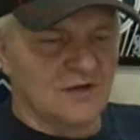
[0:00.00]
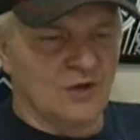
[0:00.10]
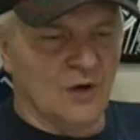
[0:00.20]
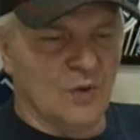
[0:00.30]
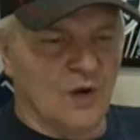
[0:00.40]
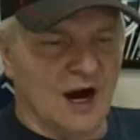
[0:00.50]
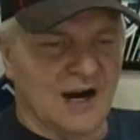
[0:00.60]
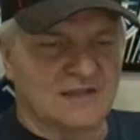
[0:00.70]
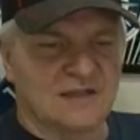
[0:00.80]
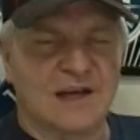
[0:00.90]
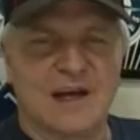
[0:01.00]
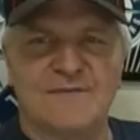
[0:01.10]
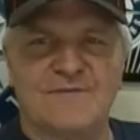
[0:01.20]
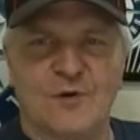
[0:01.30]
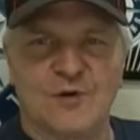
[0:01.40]
no walks,
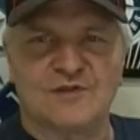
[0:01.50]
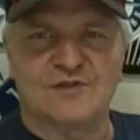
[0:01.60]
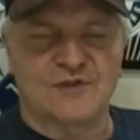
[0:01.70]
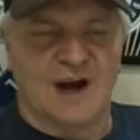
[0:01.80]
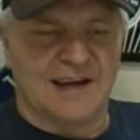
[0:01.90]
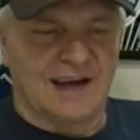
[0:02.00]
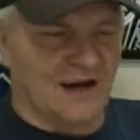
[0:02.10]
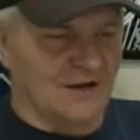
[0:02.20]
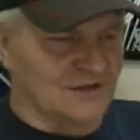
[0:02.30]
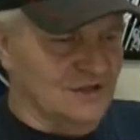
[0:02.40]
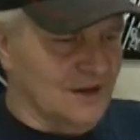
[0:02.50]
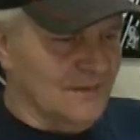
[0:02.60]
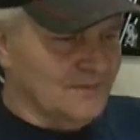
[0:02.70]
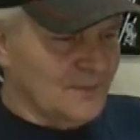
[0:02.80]
and 4 strikeouts.